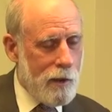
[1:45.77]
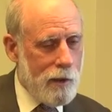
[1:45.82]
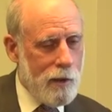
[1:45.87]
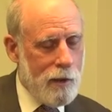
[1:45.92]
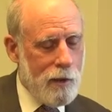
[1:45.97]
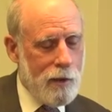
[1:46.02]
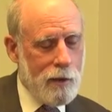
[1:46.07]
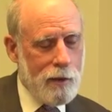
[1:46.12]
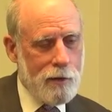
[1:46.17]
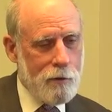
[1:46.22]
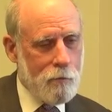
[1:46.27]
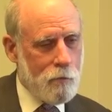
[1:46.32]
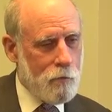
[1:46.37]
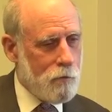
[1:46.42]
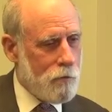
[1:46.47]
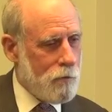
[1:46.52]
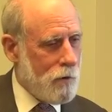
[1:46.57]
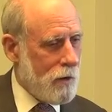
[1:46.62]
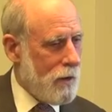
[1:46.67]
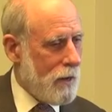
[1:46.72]
and it
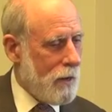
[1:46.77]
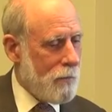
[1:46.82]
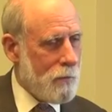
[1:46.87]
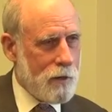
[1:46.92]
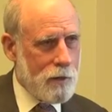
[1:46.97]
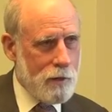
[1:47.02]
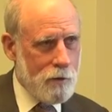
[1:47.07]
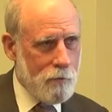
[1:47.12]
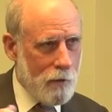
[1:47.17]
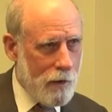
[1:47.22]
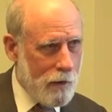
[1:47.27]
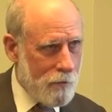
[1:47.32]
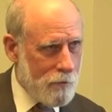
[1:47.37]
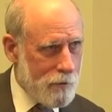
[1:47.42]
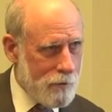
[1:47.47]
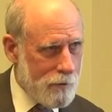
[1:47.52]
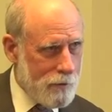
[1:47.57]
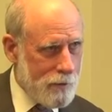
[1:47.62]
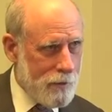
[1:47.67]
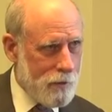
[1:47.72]
was dynamically
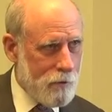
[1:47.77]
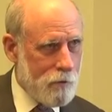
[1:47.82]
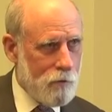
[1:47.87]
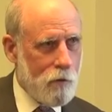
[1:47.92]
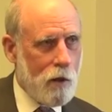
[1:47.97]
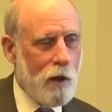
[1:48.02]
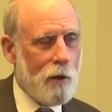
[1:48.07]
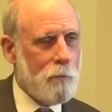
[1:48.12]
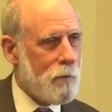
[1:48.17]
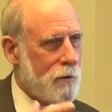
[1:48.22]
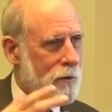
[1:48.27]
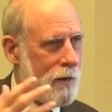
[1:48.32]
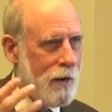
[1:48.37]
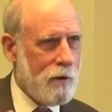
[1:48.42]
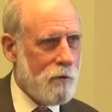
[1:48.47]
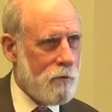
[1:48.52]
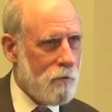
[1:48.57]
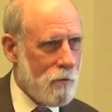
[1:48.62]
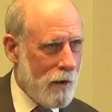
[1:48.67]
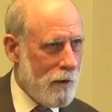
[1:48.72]
routed. He used hot
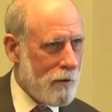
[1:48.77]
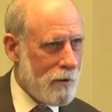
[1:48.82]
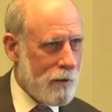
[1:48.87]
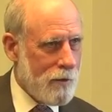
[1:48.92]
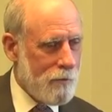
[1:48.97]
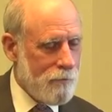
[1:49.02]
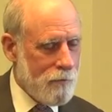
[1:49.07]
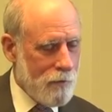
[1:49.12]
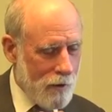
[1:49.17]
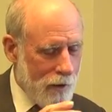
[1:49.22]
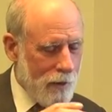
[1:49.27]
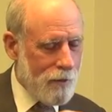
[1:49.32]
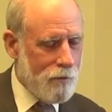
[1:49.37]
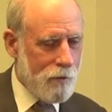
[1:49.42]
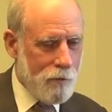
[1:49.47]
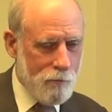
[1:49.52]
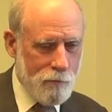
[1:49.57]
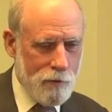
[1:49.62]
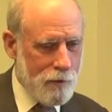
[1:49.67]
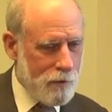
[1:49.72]
potato routing. If you got
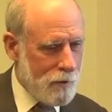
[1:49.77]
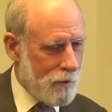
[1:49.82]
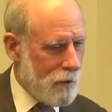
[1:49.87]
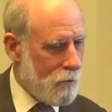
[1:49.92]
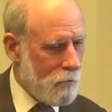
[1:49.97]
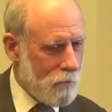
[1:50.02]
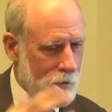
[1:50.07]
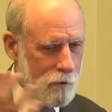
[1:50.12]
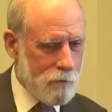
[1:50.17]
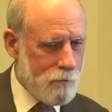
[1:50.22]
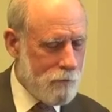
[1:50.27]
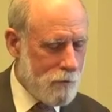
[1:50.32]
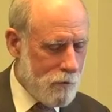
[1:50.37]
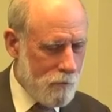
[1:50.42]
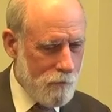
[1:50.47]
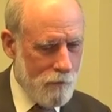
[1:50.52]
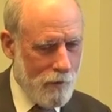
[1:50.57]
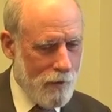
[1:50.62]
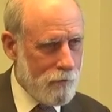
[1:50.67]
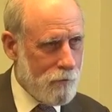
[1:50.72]
something, you got rid of it
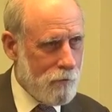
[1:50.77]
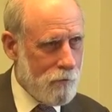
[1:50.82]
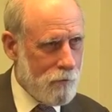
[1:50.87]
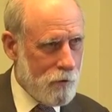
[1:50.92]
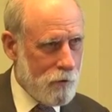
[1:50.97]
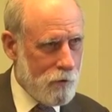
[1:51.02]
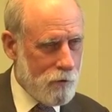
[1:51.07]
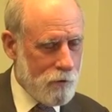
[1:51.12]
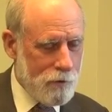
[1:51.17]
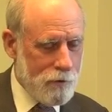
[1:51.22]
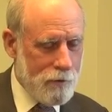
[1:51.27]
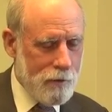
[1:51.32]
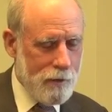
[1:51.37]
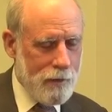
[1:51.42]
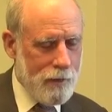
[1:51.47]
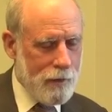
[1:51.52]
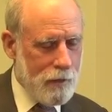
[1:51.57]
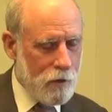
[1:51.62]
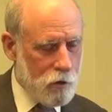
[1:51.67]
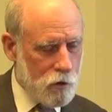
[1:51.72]
as fast as you could.
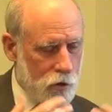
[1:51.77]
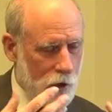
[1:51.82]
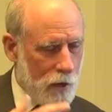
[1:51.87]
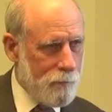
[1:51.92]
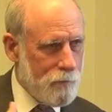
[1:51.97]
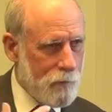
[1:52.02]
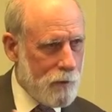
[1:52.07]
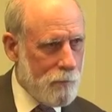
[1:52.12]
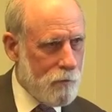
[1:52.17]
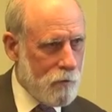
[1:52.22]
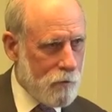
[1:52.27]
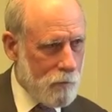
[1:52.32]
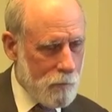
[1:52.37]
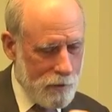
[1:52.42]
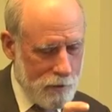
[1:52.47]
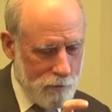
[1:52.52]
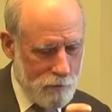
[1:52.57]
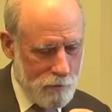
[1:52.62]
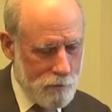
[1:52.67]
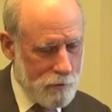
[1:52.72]
He chopped up the
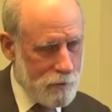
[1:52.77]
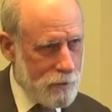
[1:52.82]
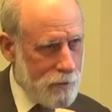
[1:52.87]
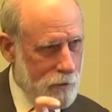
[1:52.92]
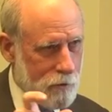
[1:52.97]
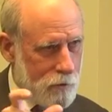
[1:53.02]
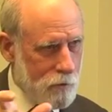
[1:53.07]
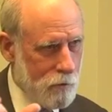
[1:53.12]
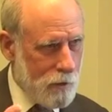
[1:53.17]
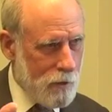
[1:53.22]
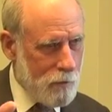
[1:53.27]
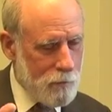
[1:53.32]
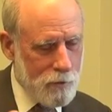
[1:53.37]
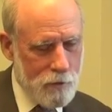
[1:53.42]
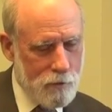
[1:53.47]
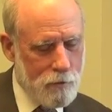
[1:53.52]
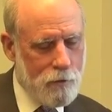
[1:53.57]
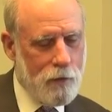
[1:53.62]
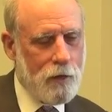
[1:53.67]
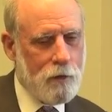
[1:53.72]
speech into little twenty
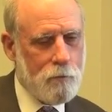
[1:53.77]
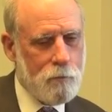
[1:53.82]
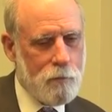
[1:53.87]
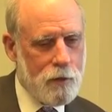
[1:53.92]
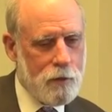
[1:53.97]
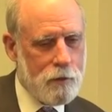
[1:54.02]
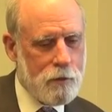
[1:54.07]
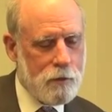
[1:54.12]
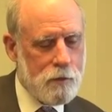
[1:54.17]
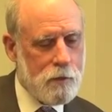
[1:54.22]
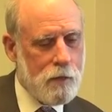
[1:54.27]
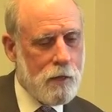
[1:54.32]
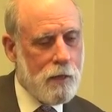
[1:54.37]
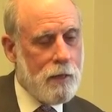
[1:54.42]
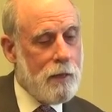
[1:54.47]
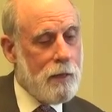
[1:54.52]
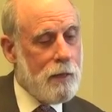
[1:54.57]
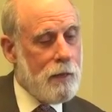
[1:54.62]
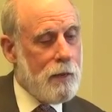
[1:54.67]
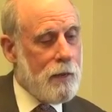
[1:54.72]
millisecond pieces.
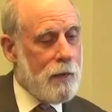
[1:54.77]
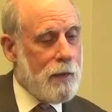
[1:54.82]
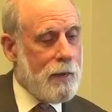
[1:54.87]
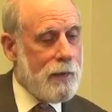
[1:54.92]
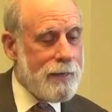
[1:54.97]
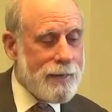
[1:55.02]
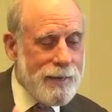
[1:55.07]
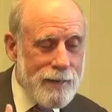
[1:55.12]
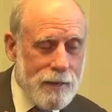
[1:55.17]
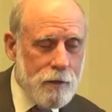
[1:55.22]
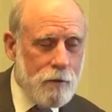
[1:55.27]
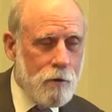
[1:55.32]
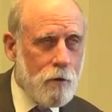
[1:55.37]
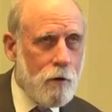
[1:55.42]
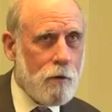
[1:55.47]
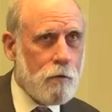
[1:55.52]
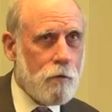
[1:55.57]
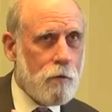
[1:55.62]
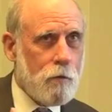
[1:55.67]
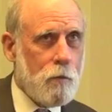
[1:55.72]
He didn't
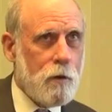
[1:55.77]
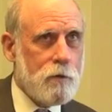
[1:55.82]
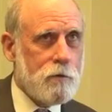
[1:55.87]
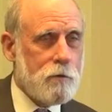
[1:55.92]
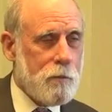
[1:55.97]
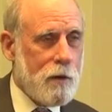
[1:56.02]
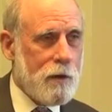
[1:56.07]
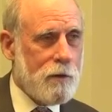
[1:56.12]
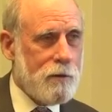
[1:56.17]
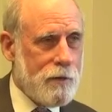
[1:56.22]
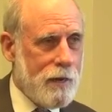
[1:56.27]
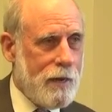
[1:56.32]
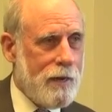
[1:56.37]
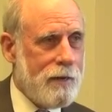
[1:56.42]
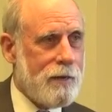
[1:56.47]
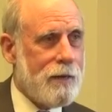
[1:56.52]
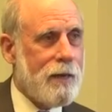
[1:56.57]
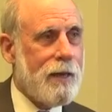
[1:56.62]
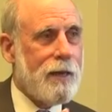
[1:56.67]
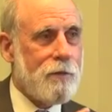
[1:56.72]
talk so much about
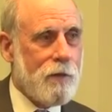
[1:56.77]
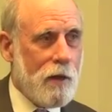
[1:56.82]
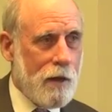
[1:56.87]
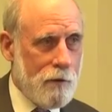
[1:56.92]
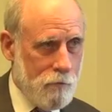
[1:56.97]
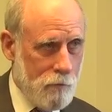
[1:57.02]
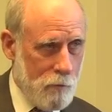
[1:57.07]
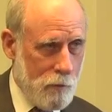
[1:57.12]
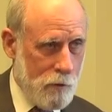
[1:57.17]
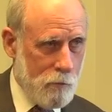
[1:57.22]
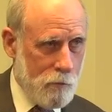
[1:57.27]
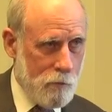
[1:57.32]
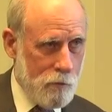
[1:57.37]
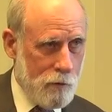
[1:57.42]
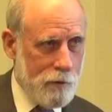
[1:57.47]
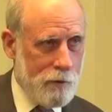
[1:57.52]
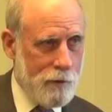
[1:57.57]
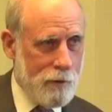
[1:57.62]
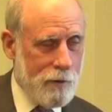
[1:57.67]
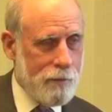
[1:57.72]
data as I remember
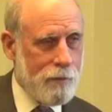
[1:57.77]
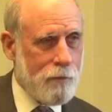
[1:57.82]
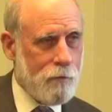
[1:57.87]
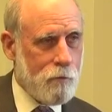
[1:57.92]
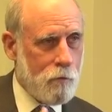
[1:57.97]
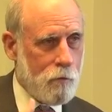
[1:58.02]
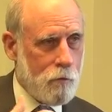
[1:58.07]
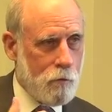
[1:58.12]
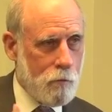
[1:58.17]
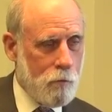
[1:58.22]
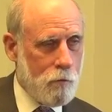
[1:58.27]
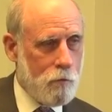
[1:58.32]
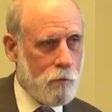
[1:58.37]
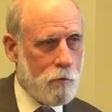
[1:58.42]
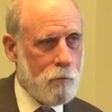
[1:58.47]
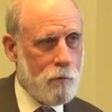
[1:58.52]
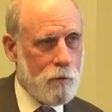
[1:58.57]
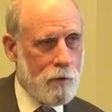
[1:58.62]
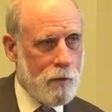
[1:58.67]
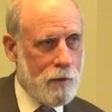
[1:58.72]
it. And this was
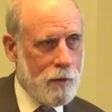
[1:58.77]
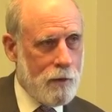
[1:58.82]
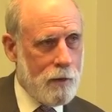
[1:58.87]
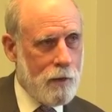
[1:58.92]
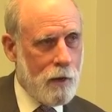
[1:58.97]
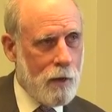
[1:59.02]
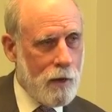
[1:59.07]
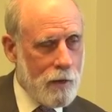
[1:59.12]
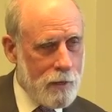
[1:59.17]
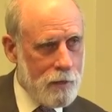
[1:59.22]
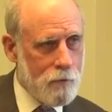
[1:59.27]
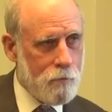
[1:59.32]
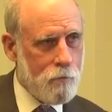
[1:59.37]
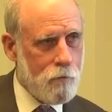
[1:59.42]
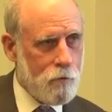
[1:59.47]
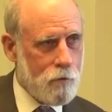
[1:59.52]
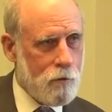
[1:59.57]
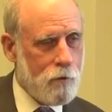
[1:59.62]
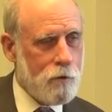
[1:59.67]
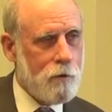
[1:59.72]
supposed to be a highly
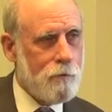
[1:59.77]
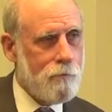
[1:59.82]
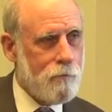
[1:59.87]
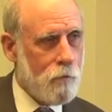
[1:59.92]
resilient